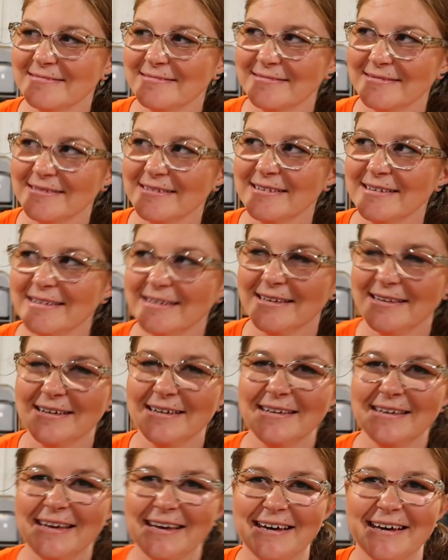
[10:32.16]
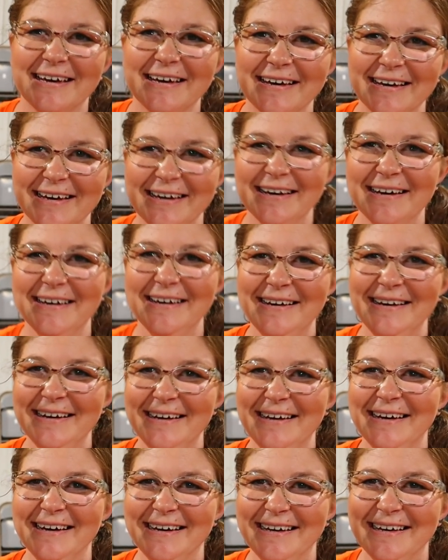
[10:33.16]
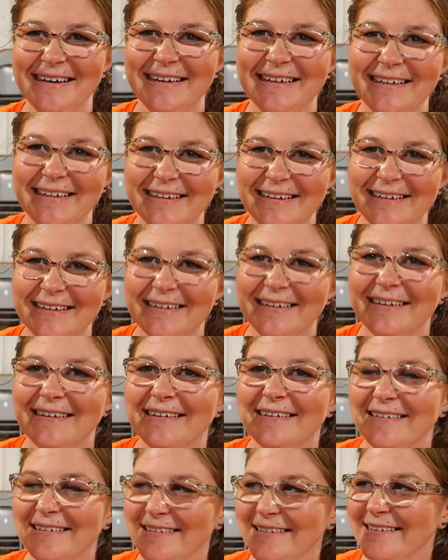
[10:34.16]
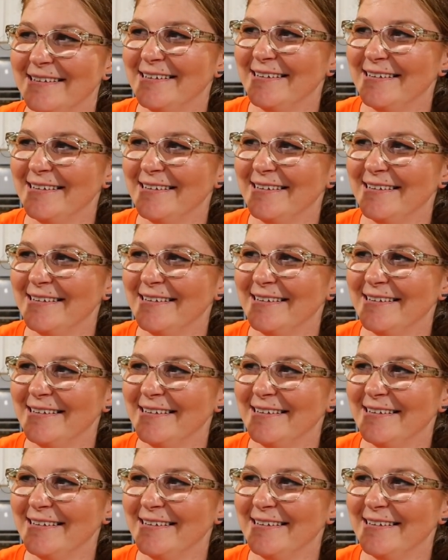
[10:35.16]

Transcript: The person shown says nothing.